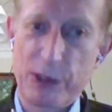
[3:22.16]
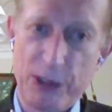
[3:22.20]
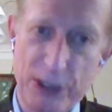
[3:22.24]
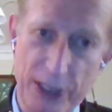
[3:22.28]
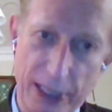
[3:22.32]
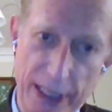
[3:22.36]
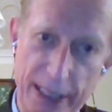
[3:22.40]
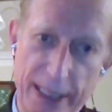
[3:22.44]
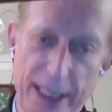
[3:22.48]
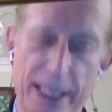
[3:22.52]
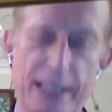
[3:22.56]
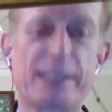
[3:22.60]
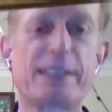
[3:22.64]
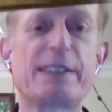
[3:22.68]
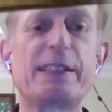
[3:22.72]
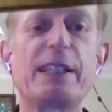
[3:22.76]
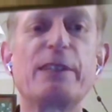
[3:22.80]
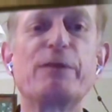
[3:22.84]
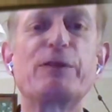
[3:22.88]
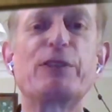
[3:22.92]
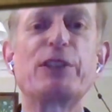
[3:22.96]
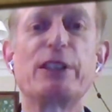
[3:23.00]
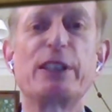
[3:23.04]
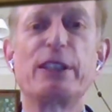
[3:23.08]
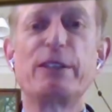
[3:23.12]
people say, yes,
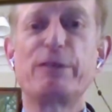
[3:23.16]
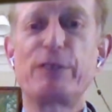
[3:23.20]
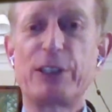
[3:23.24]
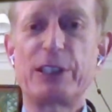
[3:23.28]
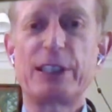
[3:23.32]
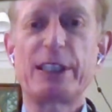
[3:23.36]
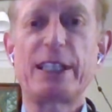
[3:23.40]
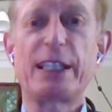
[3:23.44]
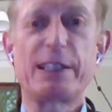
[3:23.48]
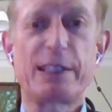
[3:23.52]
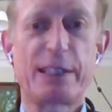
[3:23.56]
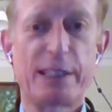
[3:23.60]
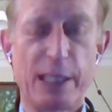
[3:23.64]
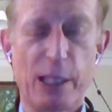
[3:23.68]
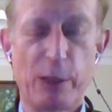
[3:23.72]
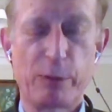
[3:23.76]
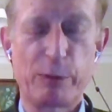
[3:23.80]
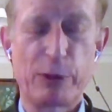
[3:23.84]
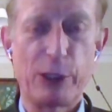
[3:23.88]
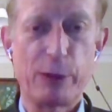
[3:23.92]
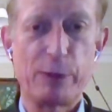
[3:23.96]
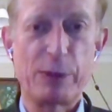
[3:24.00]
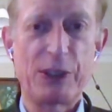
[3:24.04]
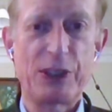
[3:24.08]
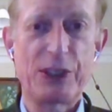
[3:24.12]
they've delivered against their
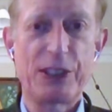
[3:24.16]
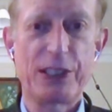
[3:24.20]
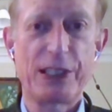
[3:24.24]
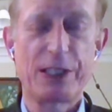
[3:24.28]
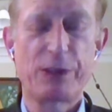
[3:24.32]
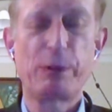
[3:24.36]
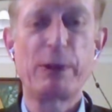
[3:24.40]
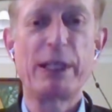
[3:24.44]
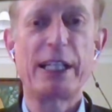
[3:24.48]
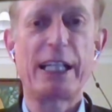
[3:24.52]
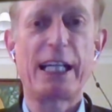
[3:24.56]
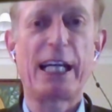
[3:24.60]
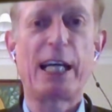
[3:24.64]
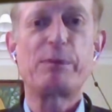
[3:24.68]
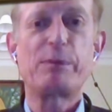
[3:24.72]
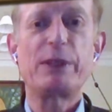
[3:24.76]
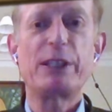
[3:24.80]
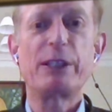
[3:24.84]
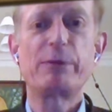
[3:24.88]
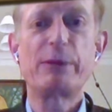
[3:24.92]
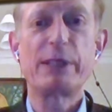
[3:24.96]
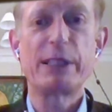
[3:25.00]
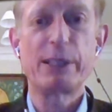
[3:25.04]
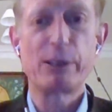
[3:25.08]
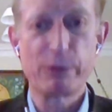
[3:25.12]
promises, we're
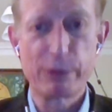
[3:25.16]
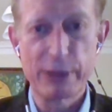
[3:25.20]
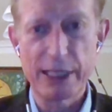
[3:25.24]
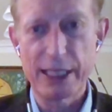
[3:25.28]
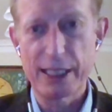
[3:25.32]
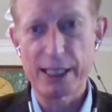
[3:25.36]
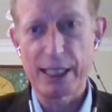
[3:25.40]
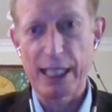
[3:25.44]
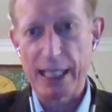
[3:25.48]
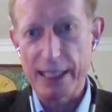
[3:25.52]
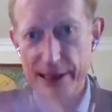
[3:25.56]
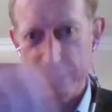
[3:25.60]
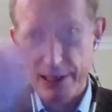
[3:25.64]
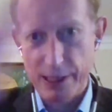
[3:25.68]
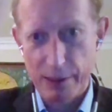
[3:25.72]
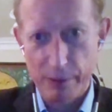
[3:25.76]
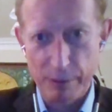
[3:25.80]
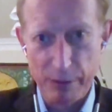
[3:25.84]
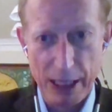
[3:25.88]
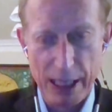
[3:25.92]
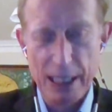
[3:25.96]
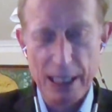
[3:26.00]
happy, we'll re-elect